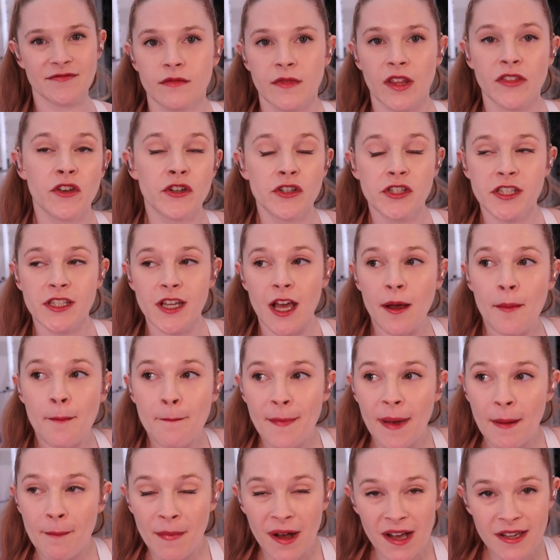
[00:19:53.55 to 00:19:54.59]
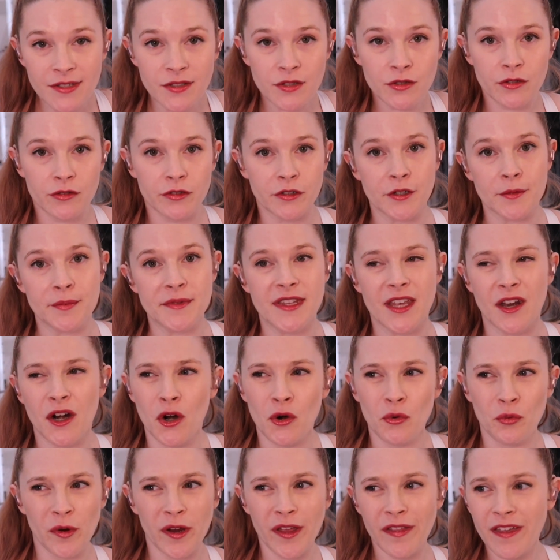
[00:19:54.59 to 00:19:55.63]
Now, there's some muscle groups that are
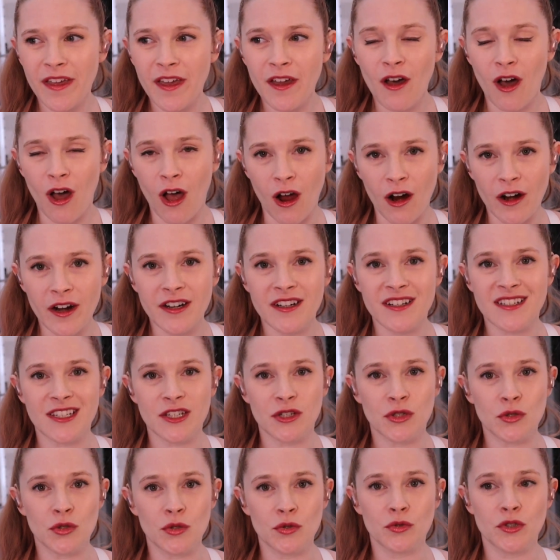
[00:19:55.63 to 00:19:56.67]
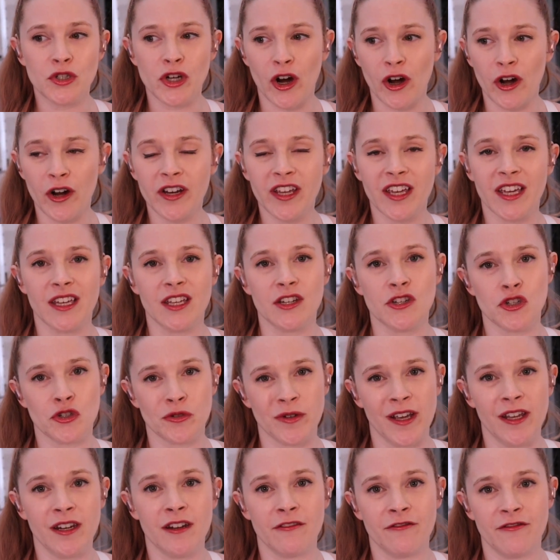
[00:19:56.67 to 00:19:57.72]
really hard to target and
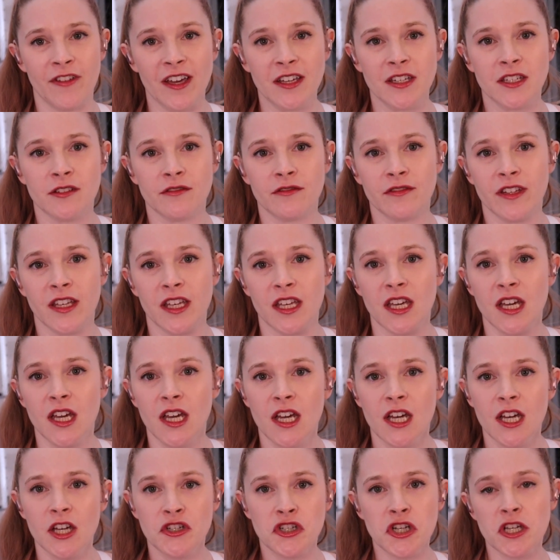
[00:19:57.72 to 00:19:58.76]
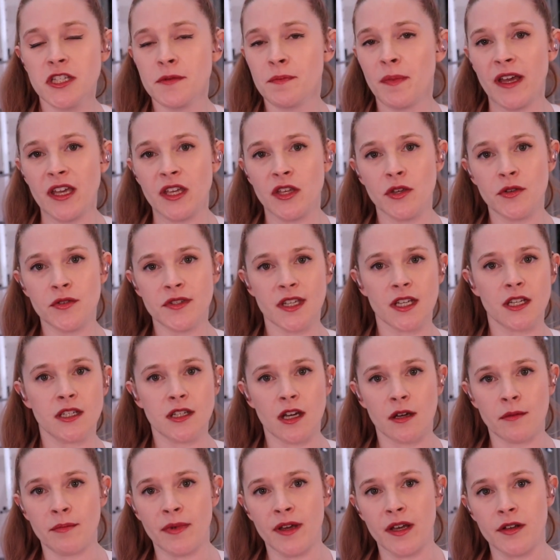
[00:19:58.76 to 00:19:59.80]
train effectively just by using
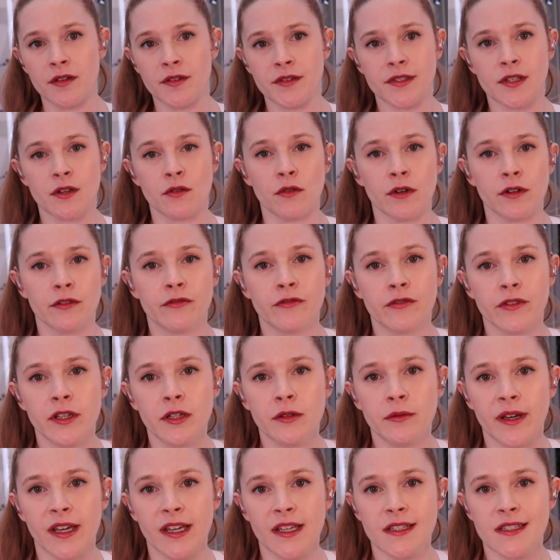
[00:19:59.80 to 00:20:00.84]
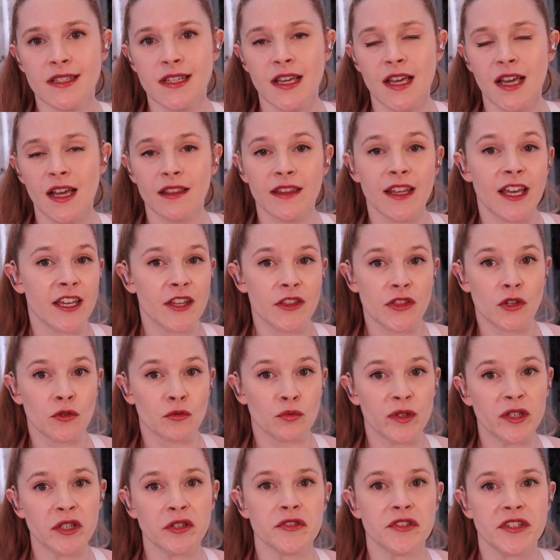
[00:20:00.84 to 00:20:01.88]
dumbbells or free weights, like the
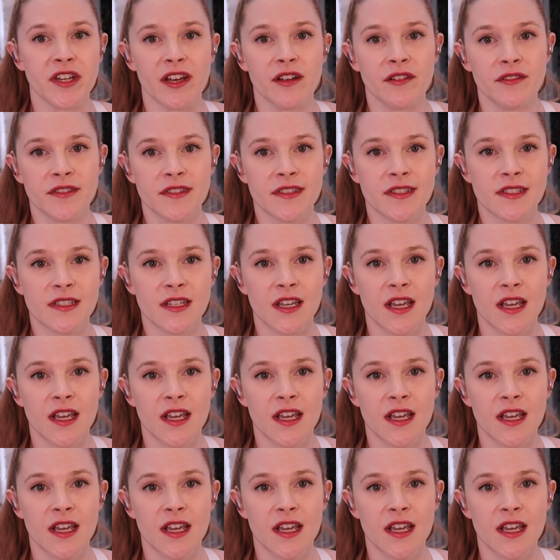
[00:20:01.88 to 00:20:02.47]
rear delts.